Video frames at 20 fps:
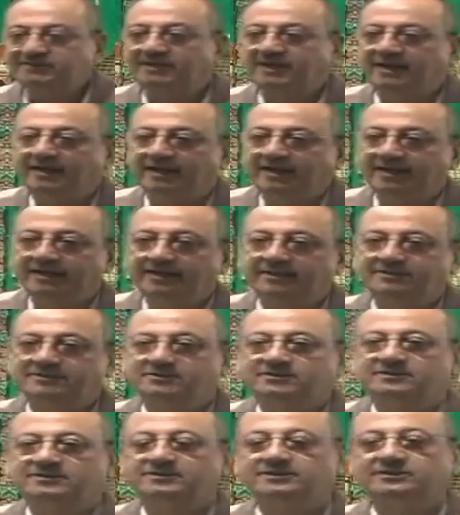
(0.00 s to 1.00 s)

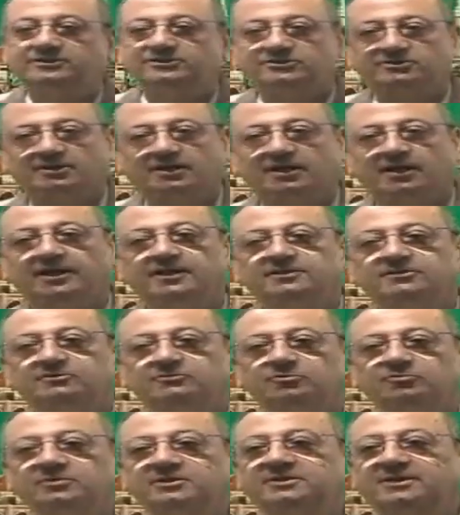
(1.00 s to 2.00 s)
says
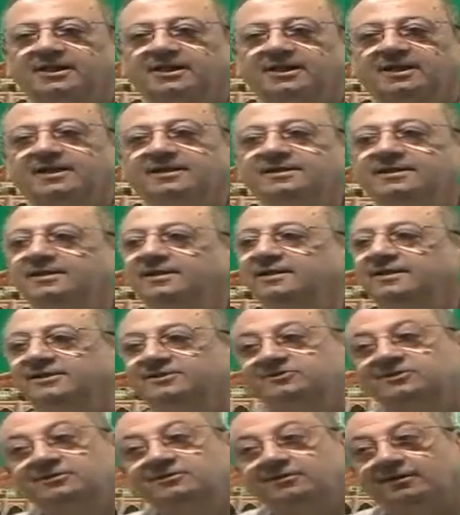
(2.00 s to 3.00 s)
ishtaraitu mitaraini
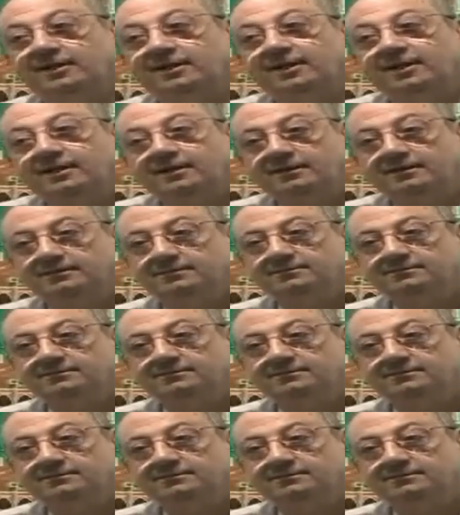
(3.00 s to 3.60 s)
is it clear